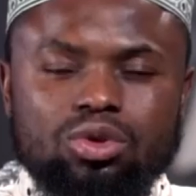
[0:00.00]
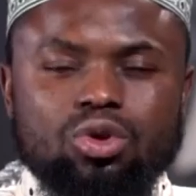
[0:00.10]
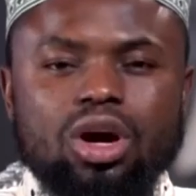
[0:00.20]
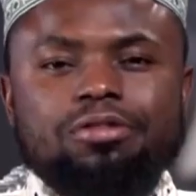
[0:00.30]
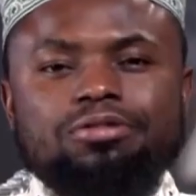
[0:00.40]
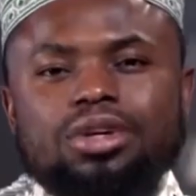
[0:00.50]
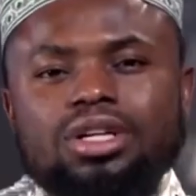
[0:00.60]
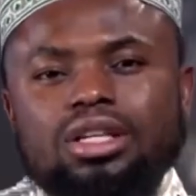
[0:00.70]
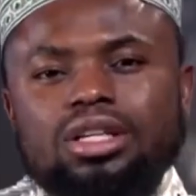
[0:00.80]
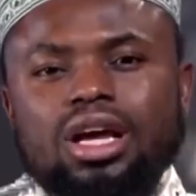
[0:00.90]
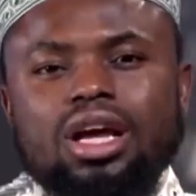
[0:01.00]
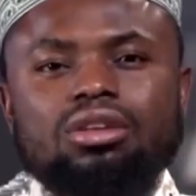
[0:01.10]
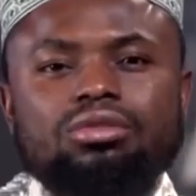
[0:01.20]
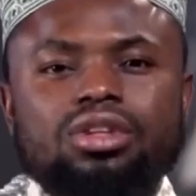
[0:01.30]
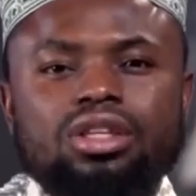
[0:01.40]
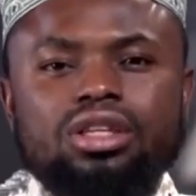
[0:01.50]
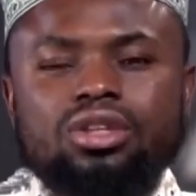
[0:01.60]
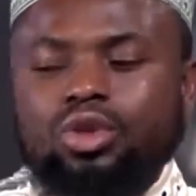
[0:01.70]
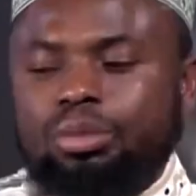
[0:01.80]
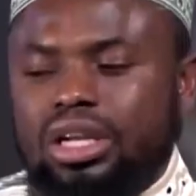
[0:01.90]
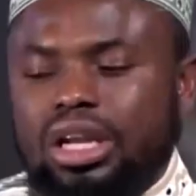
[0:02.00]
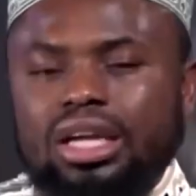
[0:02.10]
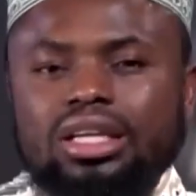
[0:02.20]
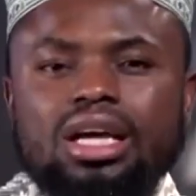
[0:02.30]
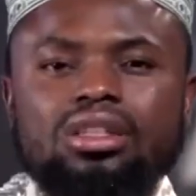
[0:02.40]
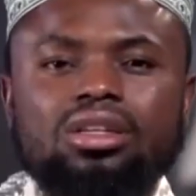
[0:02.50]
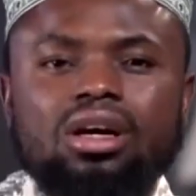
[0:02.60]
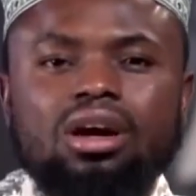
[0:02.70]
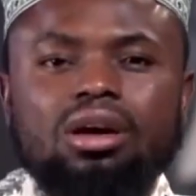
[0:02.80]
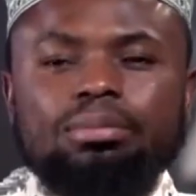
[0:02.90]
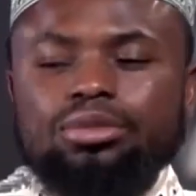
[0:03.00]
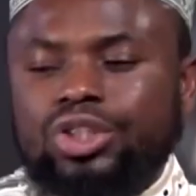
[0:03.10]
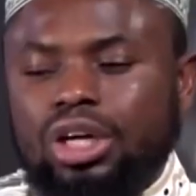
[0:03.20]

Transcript: you are afraid at the end of the year you may not get um,